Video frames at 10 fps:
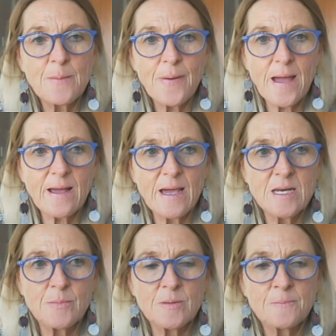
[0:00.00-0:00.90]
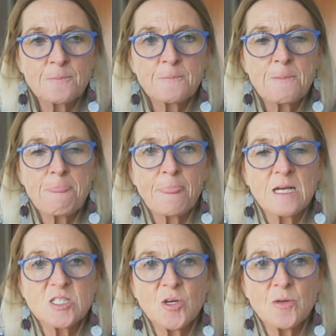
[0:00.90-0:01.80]
being a pack animal.
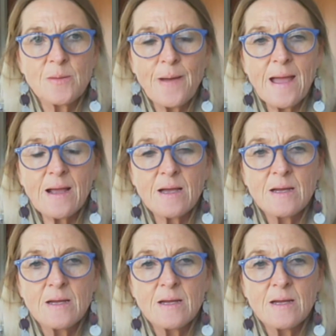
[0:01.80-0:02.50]
So the pack,